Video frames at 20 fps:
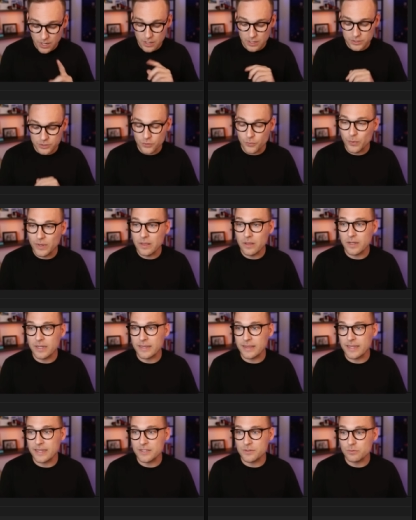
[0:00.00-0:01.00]
So if we look
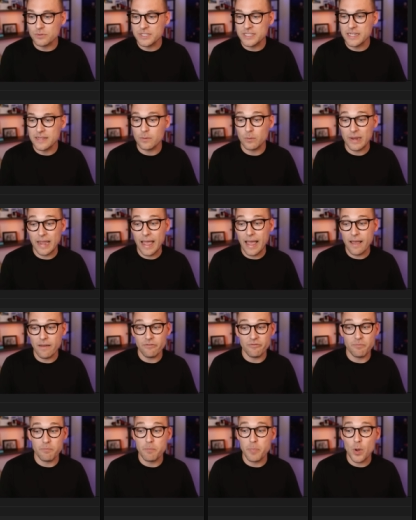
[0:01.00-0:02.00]
at this, we'll see that we
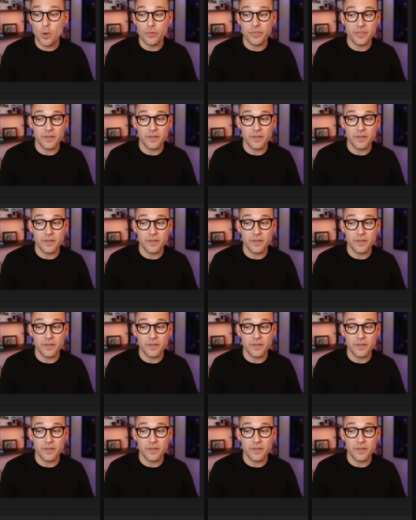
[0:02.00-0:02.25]
have both